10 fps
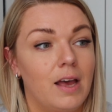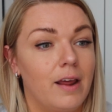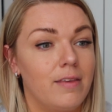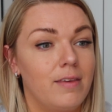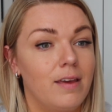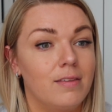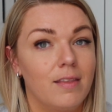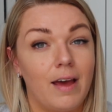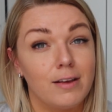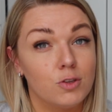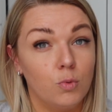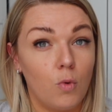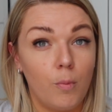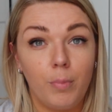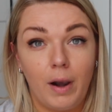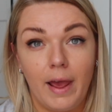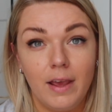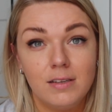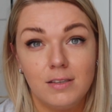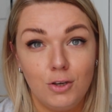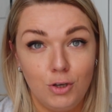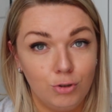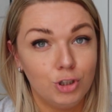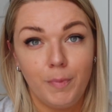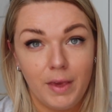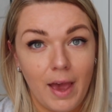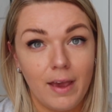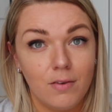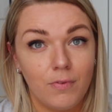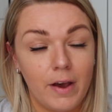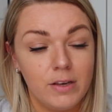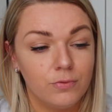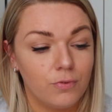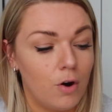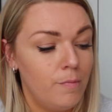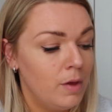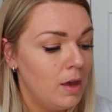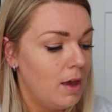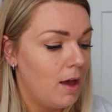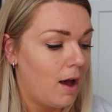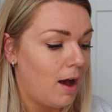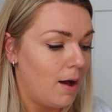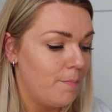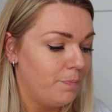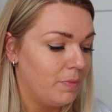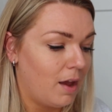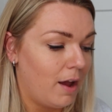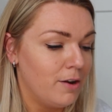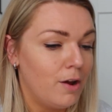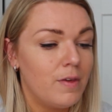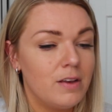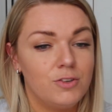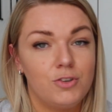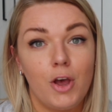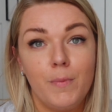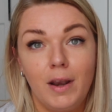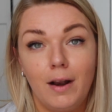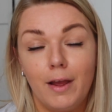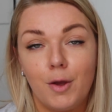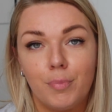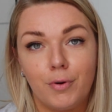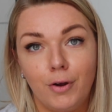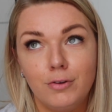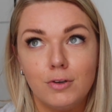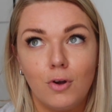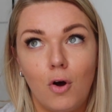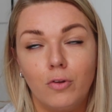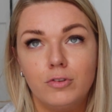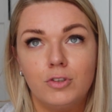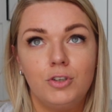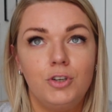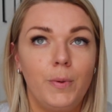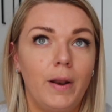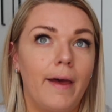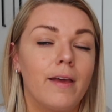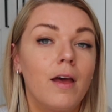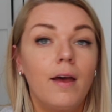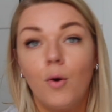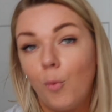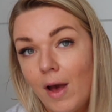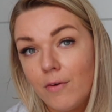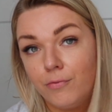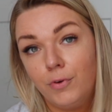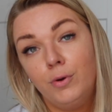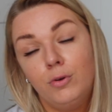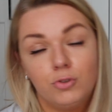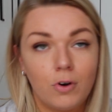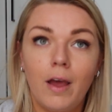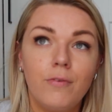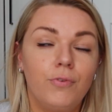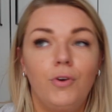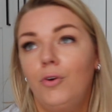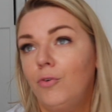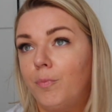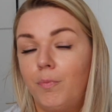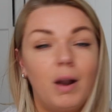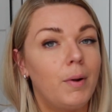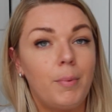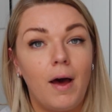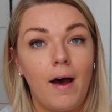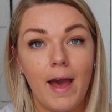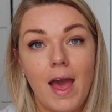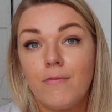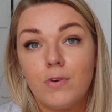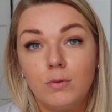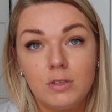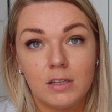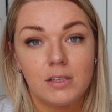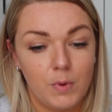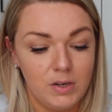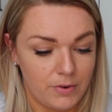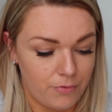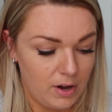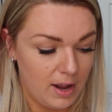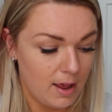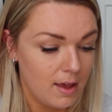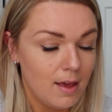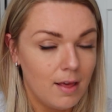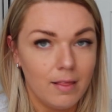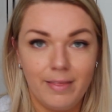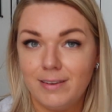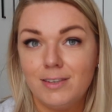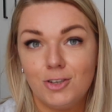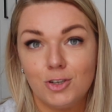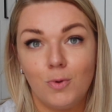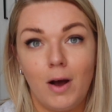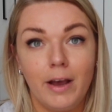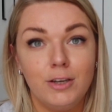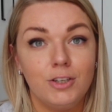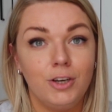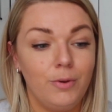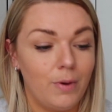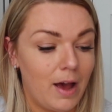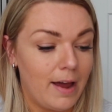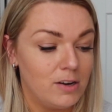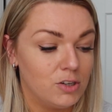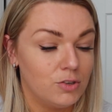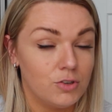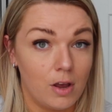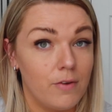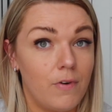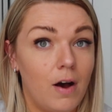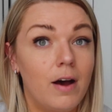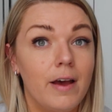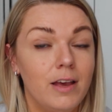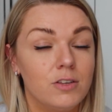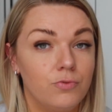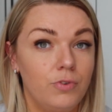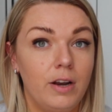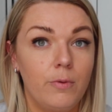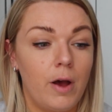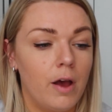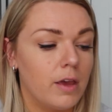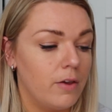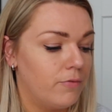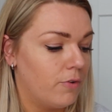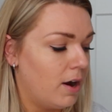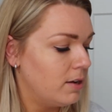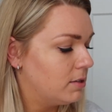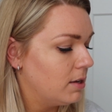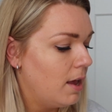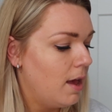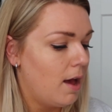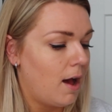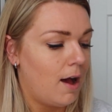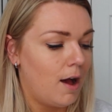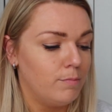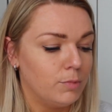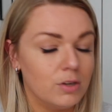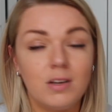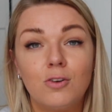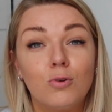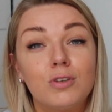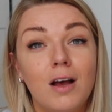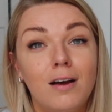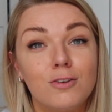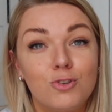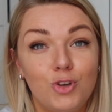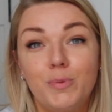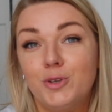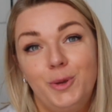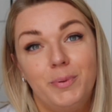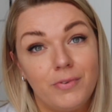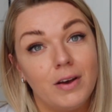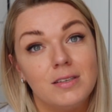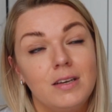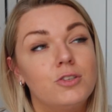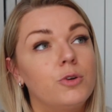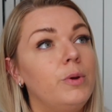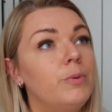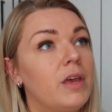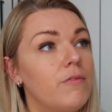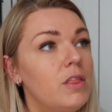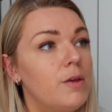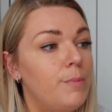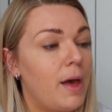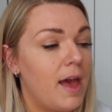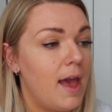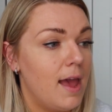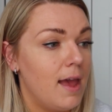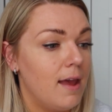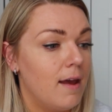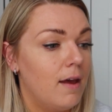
I think that that's the one place that you should be getting advice from. I know there's so many like pros and cons to doing like wet food, dry food, blah blah blah. Everyone does something differently. This is just what I do, and so far it's really working for us, because our dogs are super fussy. So we were giving them a